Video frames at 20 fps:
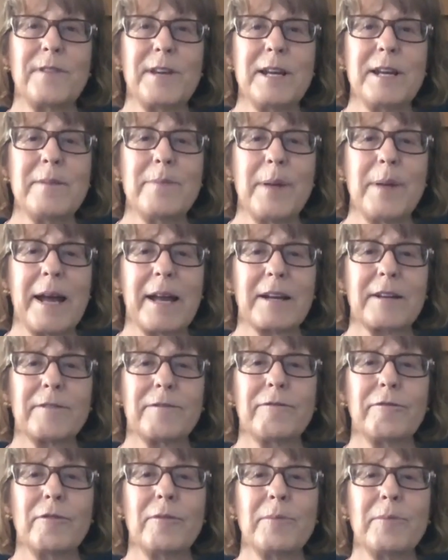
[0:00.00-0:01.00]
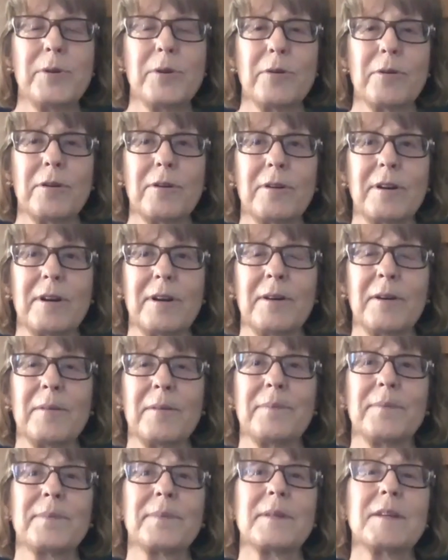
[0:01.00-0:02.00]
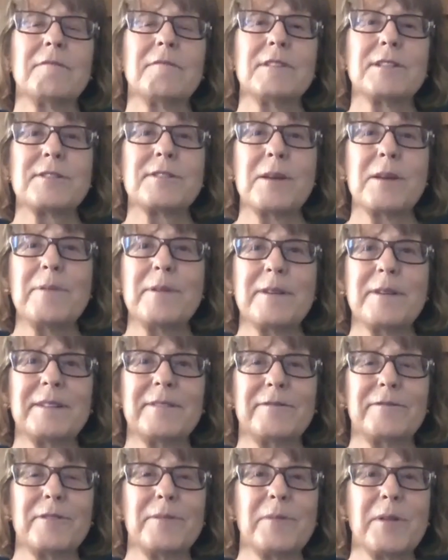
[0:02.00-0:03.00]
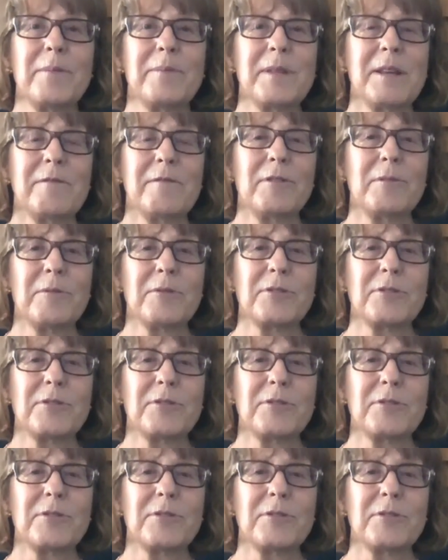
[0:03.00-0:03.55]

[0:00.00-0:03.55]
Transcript: feedback from your recipient, from your